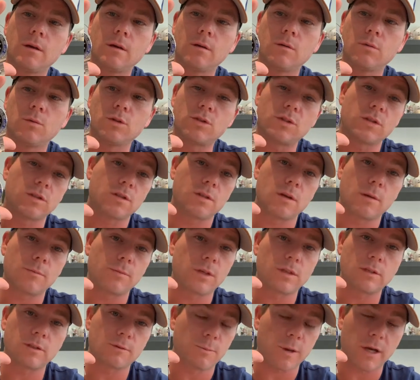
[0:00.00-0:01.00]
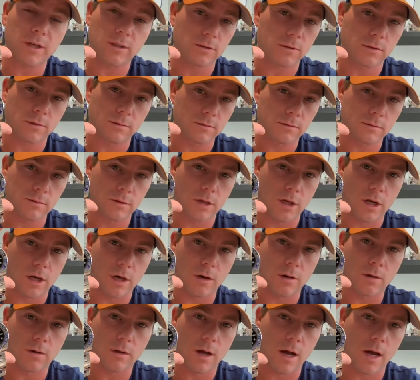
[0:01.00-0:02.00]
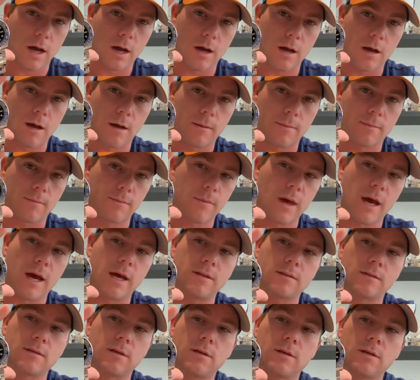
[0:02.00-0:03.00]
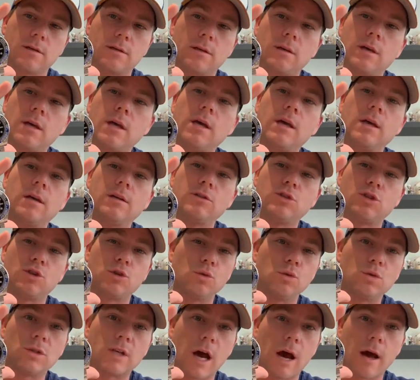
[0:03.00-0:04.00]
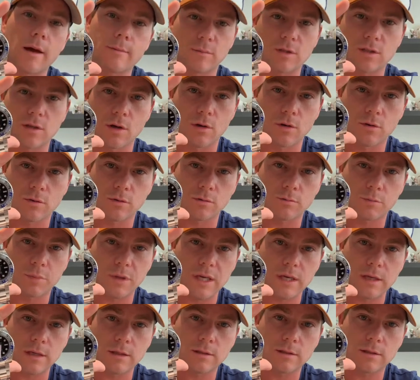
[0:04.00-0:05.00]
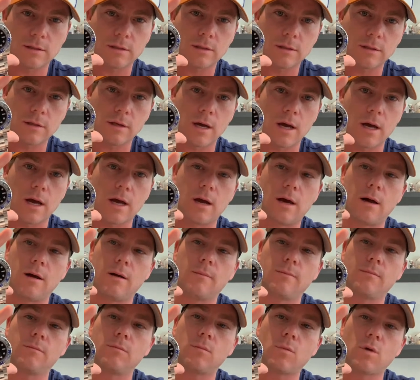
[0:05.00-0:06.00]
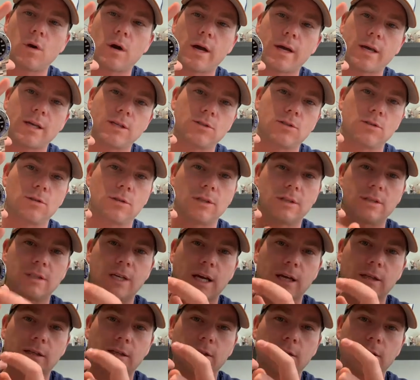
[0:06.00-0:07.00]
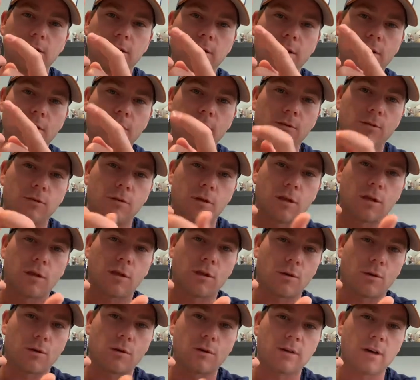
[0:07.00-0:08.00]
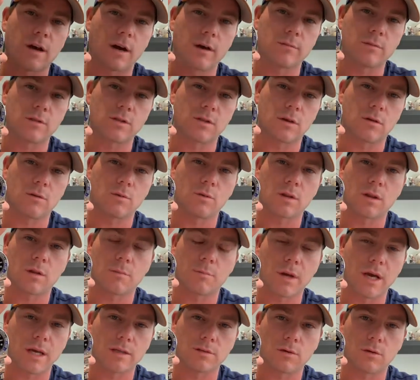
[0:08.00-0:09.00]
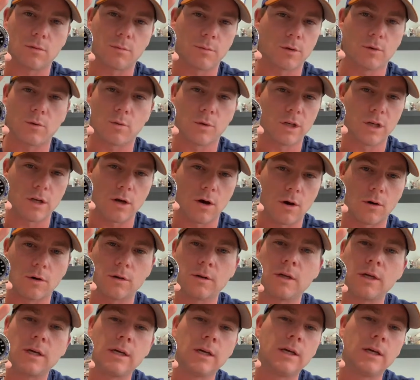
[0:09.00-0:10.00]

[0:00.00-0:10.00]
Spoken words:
which is something special, as a 2 time zone piece. Well, I guess you could technically include a 3rd time zone with the bezel, but we don't.